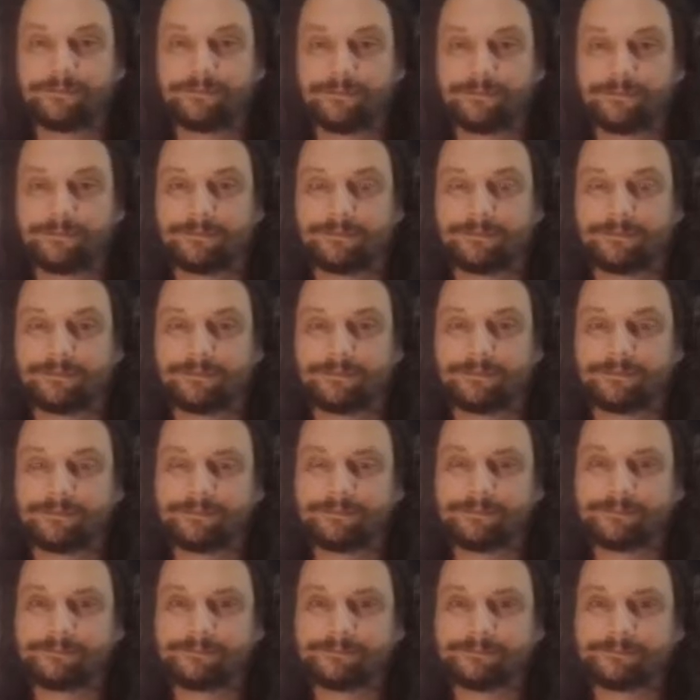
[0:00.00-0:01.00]

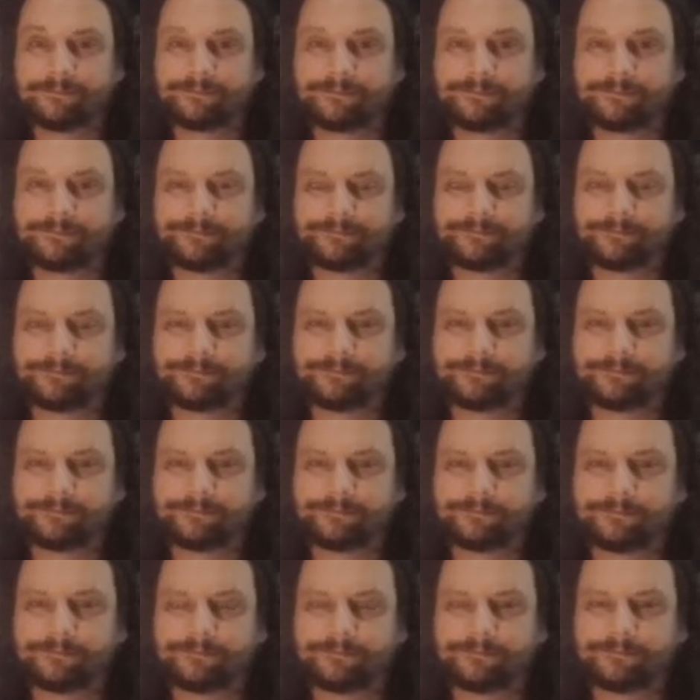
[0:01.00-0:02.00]

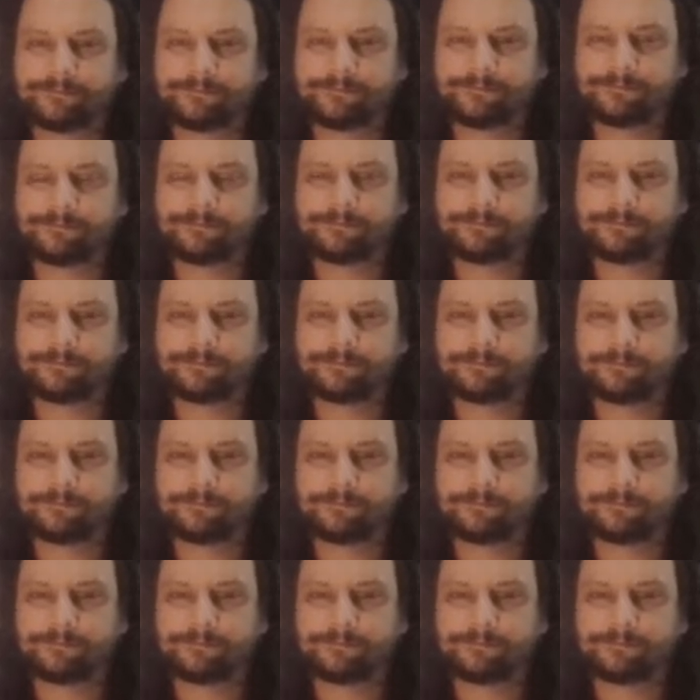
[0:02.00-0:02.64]
This person isn't speaking.